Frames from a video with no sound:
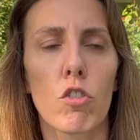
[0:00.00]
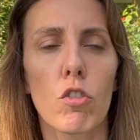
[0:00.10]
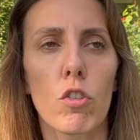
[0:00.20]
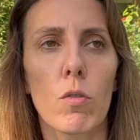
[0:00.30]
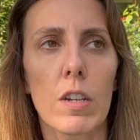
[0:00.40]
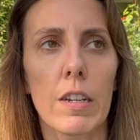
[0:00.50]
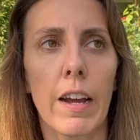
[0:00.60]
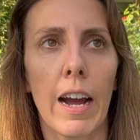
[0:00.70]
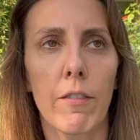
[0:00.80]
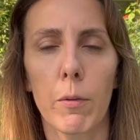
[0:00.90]
Do you need to
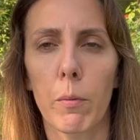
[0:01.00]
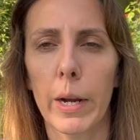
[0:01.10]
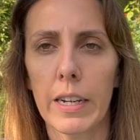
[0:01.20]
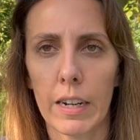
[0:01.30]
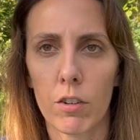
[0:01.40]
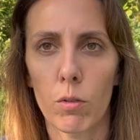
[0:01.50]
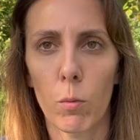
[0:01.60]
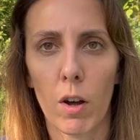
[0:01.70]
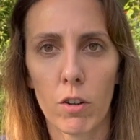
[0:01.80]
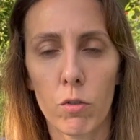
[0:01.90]
have it right next to a
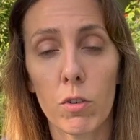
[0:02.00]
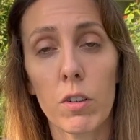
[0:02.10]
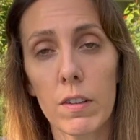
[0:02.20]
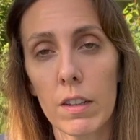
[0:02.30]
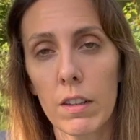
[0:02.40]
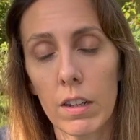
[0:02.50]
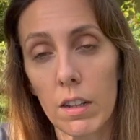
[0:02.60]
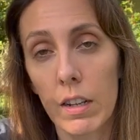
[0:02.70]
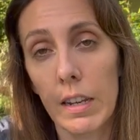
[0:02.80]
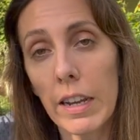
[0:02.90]
water source? Because in
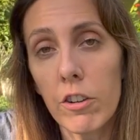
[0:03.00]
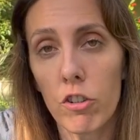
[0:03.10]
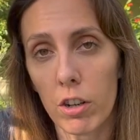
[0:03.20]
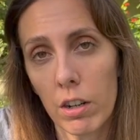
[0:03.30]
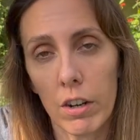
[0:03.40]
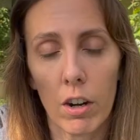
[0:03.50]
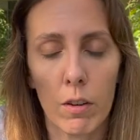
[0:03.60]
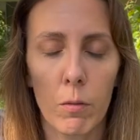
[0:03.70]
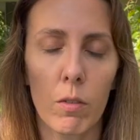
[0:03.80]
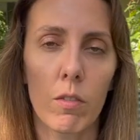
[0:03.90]
nature, in
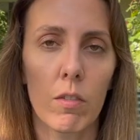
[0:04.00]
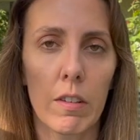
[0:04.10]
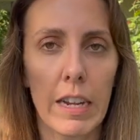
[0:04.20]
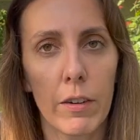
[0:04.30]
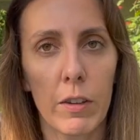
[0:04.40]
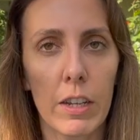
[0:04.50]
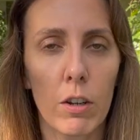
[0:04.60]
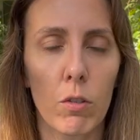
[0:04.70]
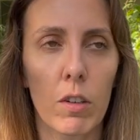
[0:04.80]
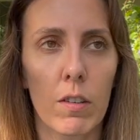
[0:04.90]
our native
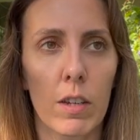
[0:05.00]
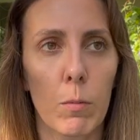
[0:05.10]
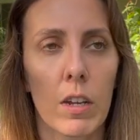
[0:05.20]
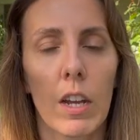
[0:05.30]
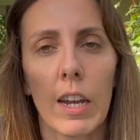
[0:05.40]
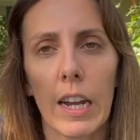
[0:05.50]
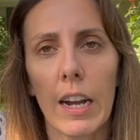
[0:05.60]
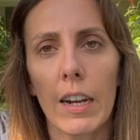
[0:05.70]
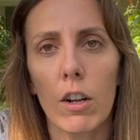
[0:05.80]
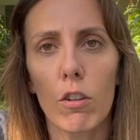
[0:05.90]
ecosystems, it
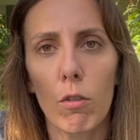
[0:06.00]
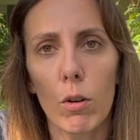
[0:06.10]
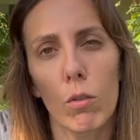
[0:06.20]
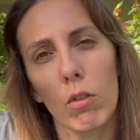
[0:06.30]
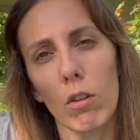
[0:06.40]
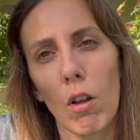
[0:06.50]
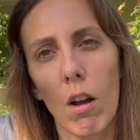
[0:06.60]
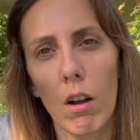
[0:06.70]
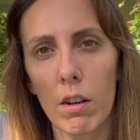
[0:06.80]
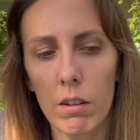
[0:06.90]
kind of grows
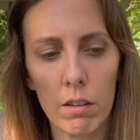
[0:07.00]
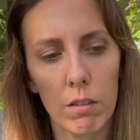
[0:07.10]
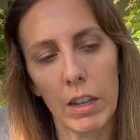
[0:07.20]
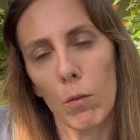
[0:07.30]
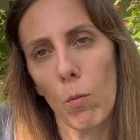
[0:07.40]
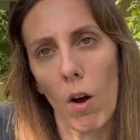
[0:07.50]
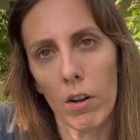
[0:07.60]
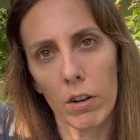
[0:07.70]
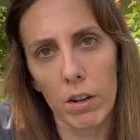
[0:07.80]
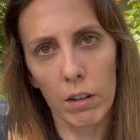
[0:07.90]
along like
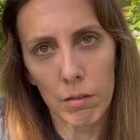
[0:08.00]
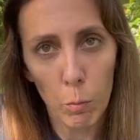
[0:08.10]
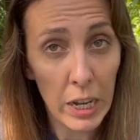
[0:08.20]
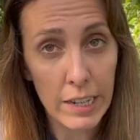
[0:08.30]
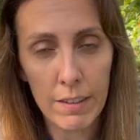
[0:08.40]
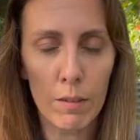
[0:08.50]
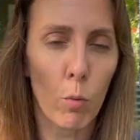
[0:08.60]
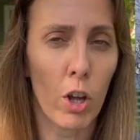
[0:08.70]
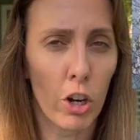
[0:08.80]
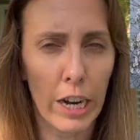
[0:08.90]
waterways,
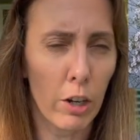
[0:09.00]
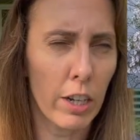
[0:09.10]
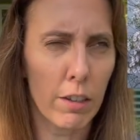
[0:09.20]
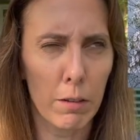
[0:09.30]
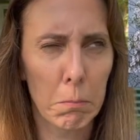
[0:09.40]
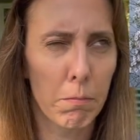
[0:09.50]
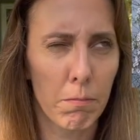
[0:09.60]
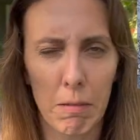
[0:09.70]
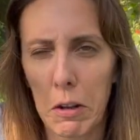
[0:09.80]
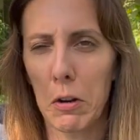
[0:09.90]
water areas.
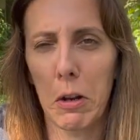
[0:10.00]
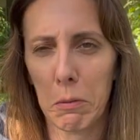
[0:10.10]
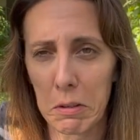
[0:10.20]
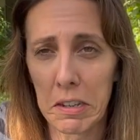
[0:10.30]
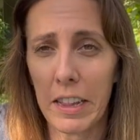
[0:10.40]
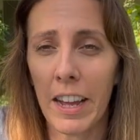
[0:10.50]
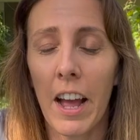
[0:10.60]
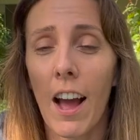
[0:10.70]
I don't know if you want to say that.